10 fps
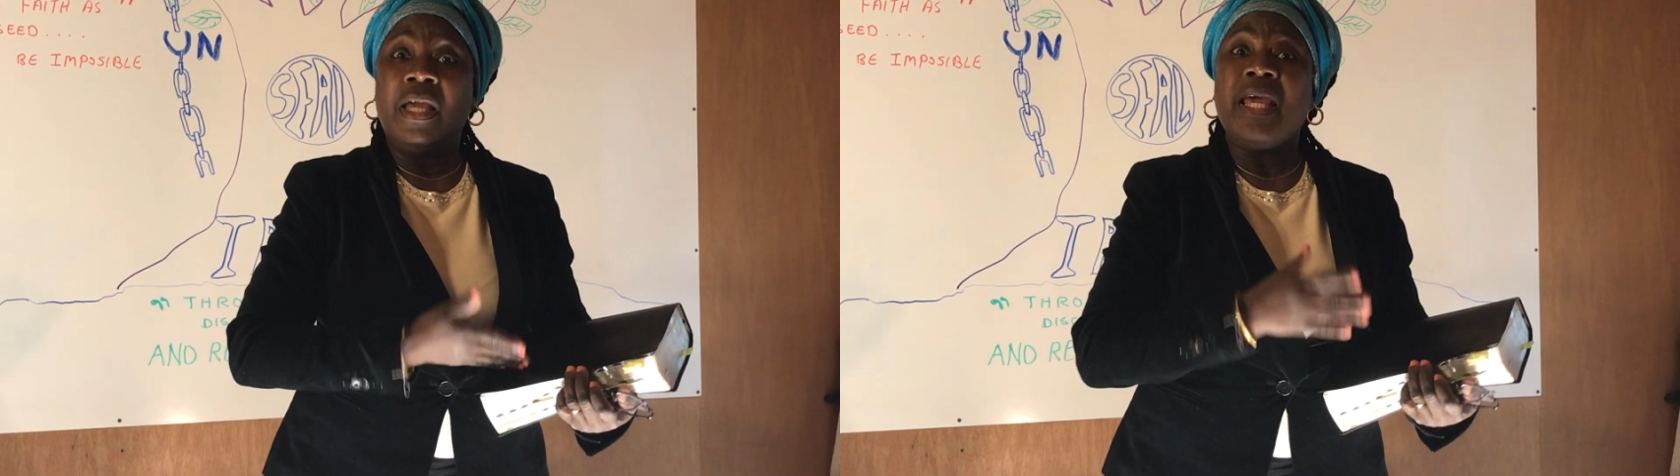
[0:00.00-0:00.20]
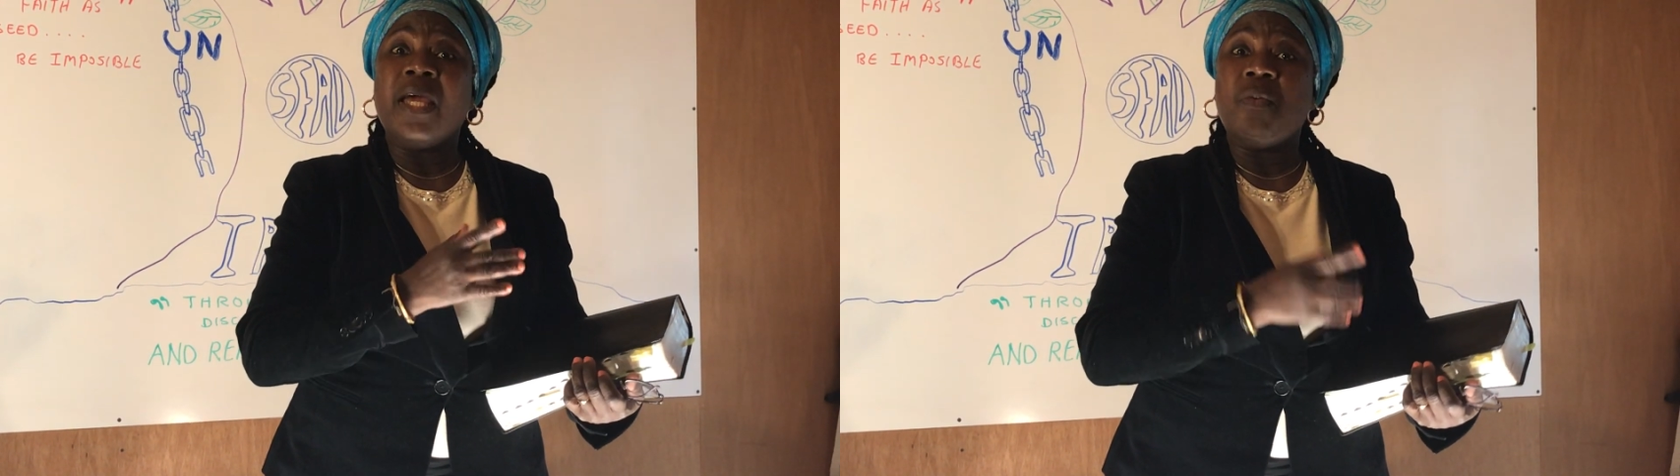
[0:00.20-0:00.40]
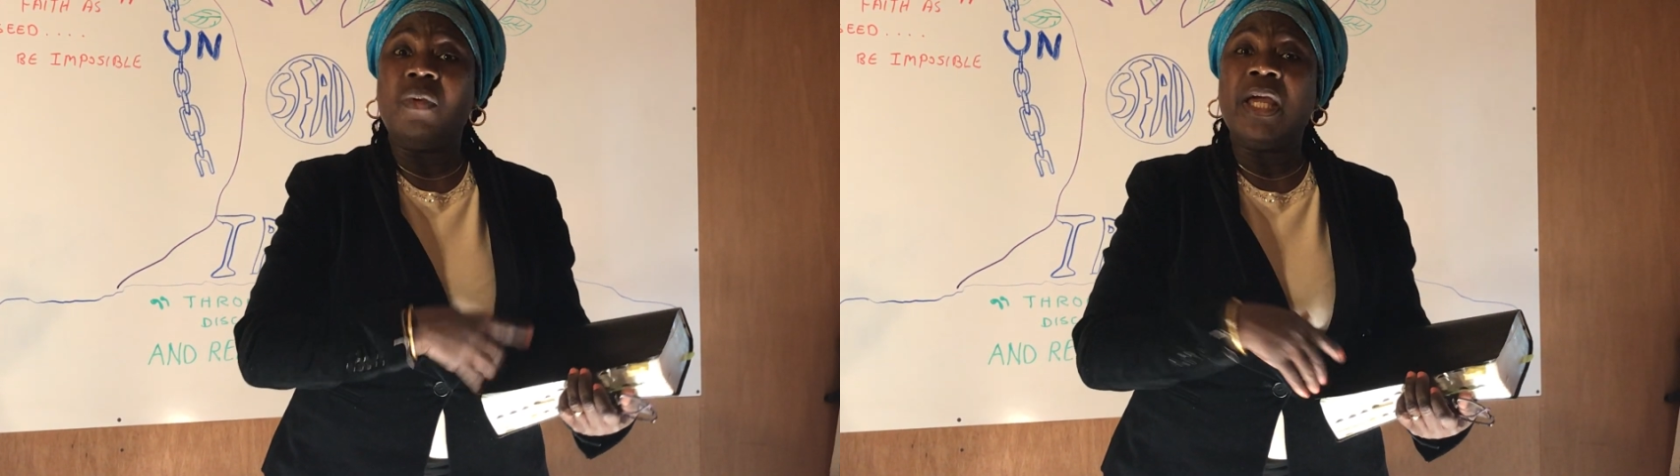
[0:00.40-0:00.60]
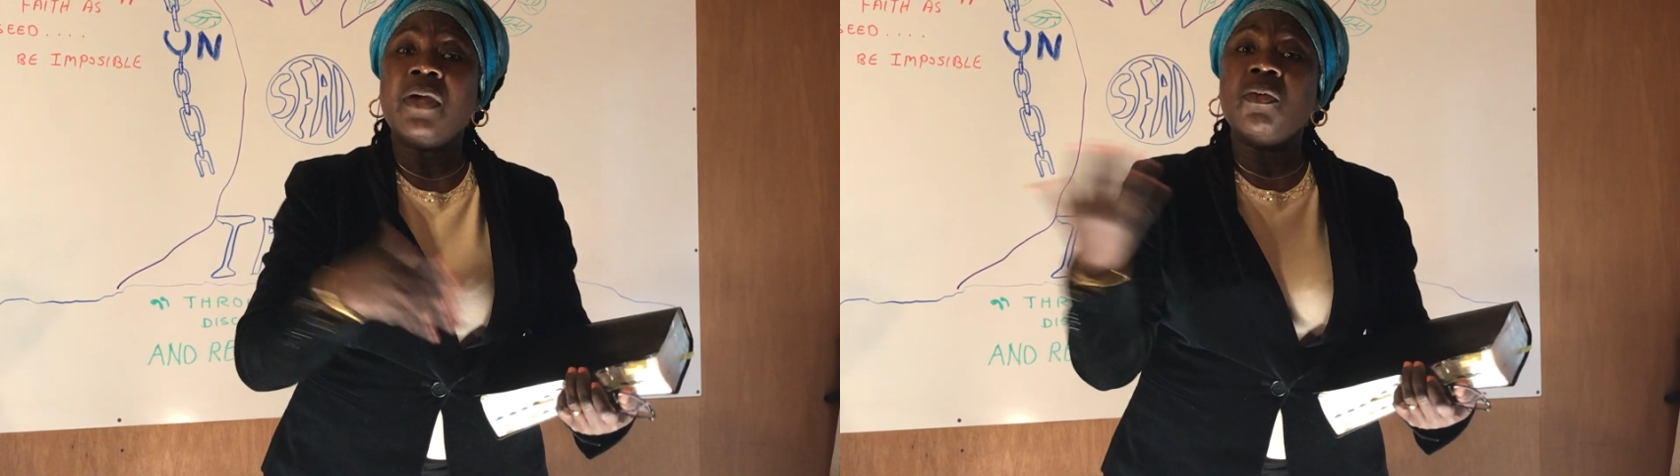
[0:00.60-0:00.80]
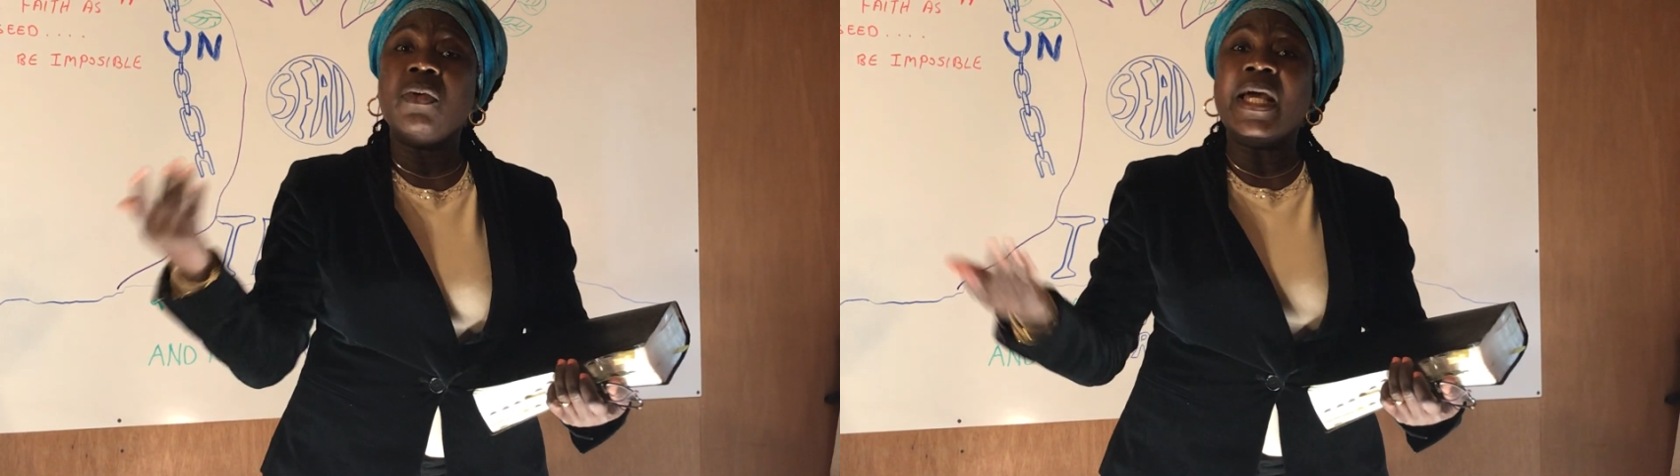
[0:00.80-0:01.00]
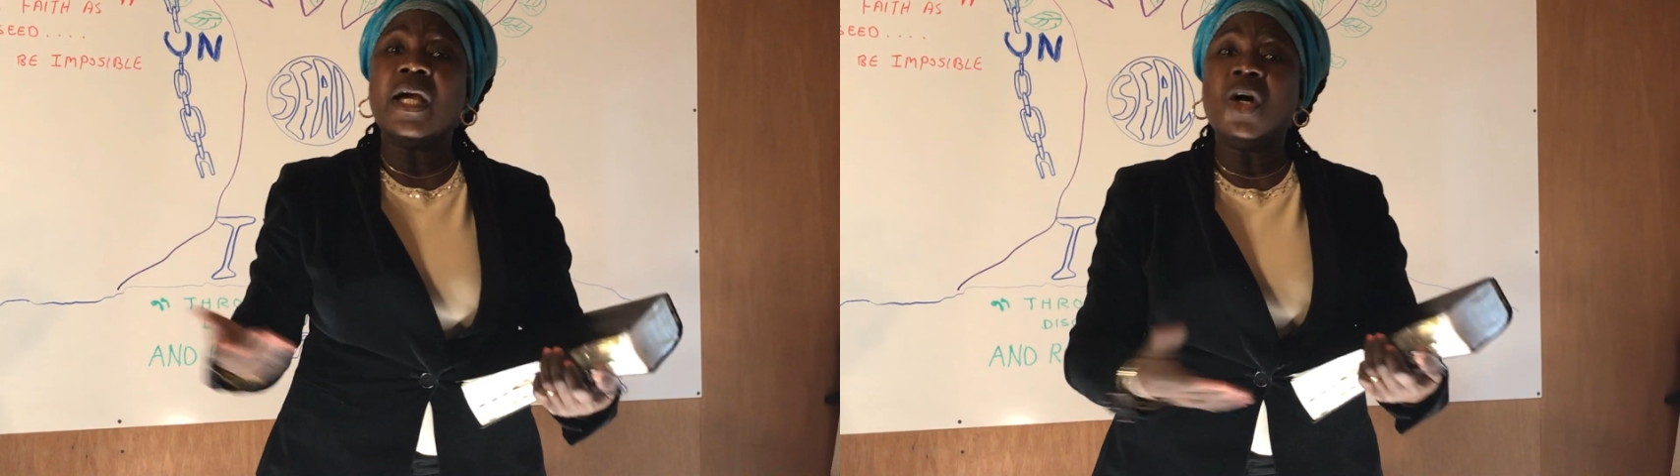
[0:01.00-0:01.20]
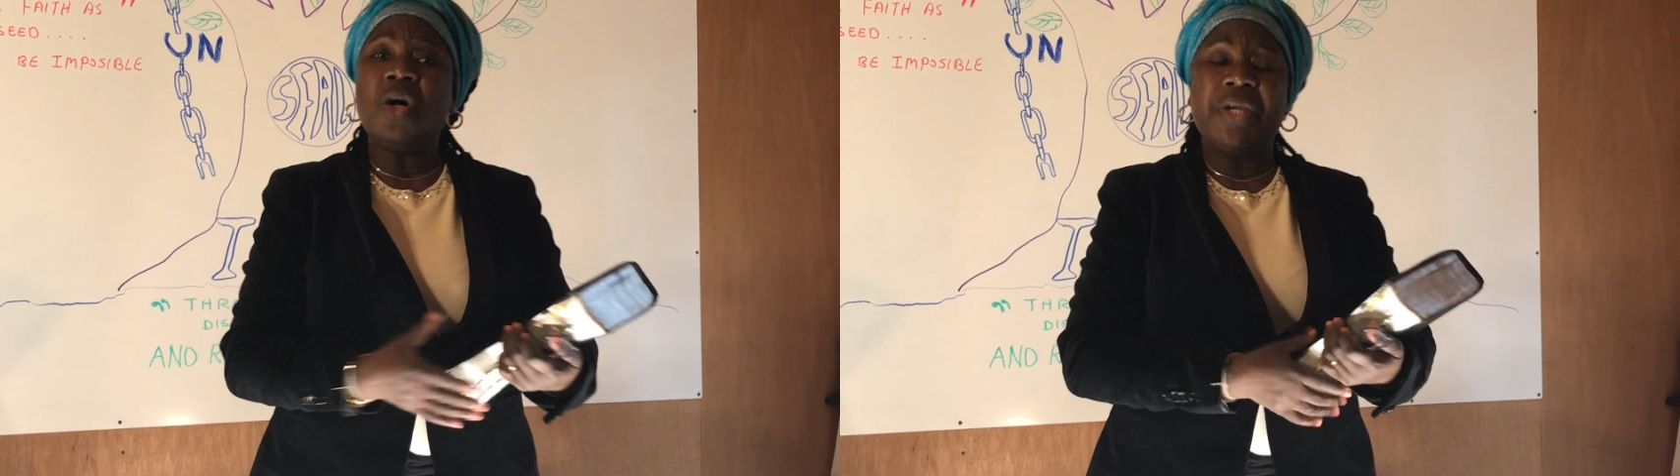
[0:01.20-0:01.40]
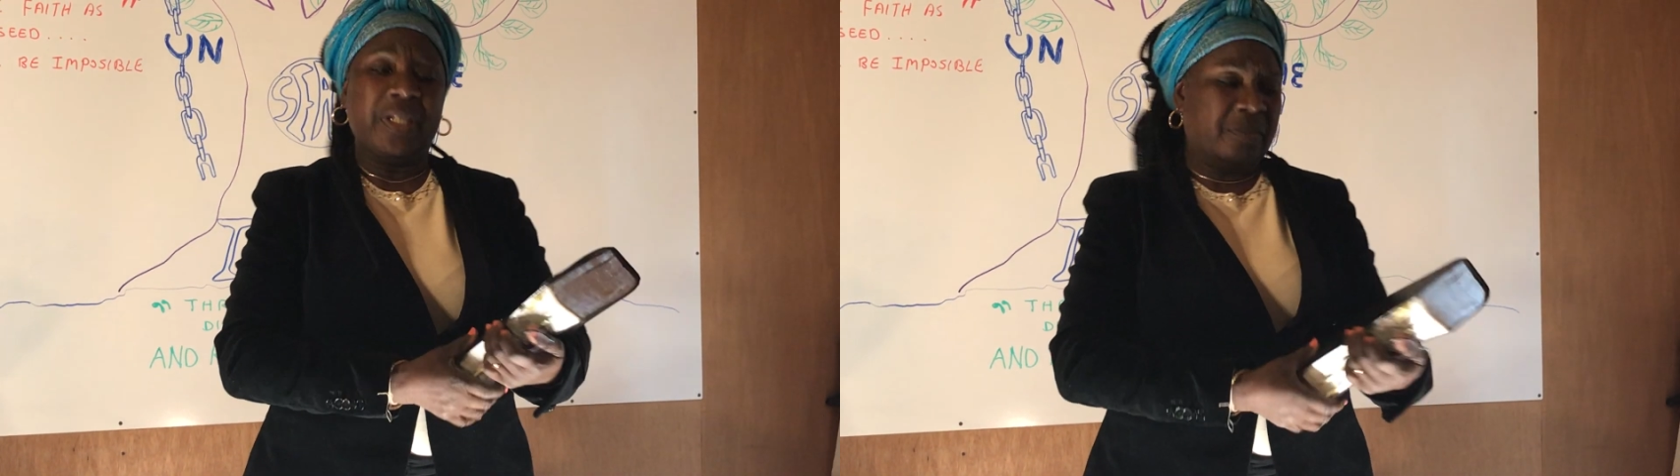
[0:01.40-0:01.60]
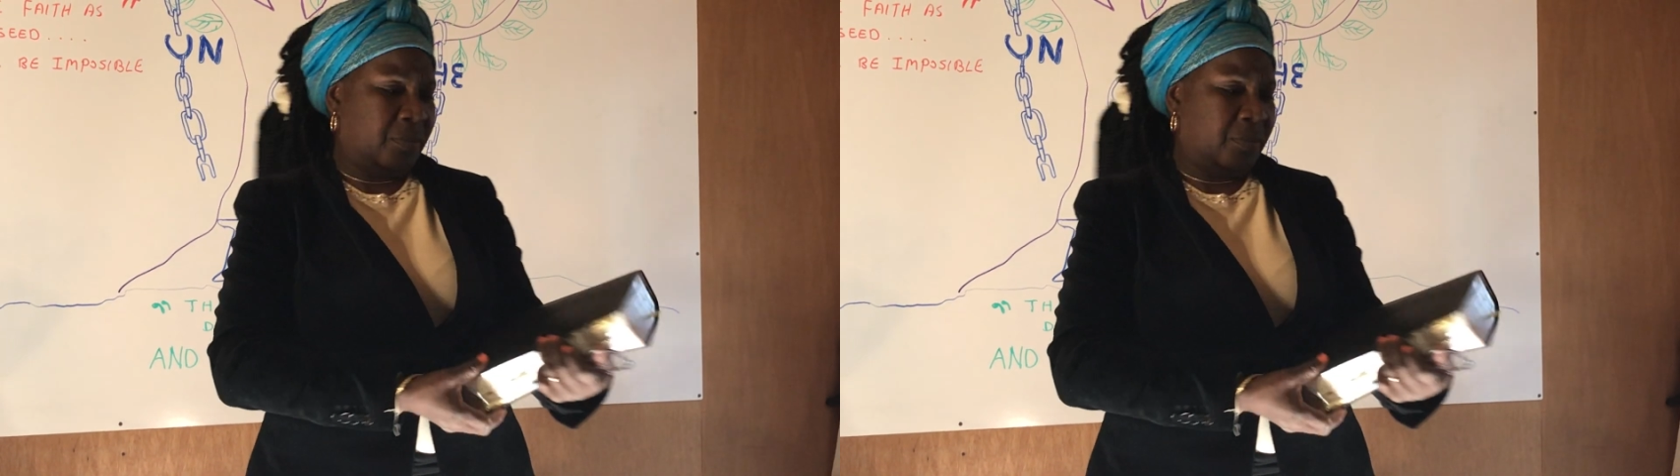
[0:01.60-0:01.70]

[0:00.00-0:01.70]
and where we are going.